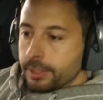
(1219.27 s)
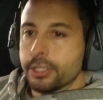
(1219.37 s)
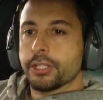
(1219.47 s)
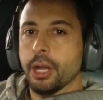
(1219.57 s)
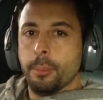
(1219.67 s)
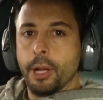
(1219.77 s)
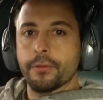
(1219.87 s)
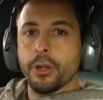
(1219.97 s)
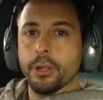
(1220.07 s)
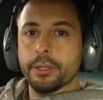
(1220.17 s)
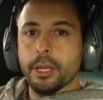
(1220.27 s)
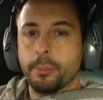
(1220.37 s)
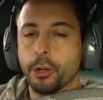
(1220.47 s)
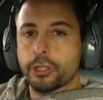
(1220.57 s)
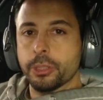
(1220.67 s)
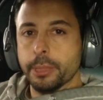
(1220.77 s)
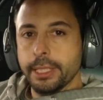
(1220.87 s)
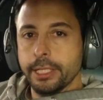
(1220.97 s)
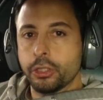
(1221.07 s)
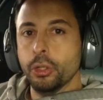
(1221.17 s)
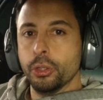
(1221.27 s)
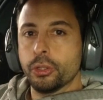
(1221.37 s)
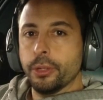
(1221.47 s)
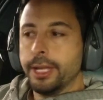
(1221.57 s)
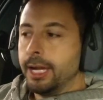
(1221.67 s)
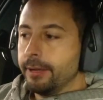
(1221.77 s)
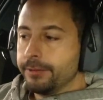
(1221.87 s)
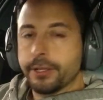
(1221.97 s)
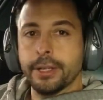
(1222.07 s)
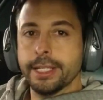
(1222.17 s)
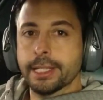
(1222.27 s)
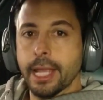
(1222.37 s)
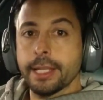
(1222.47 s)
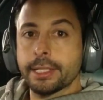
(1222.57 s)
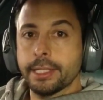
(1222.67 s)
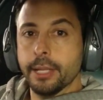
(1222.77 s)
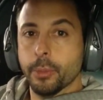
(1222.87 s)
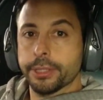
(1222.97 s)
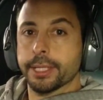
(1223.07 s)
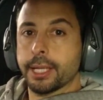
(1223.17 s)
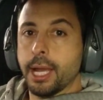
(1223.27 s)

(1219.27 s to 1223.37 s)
This time I've got approximately 2.5 degrees less than what the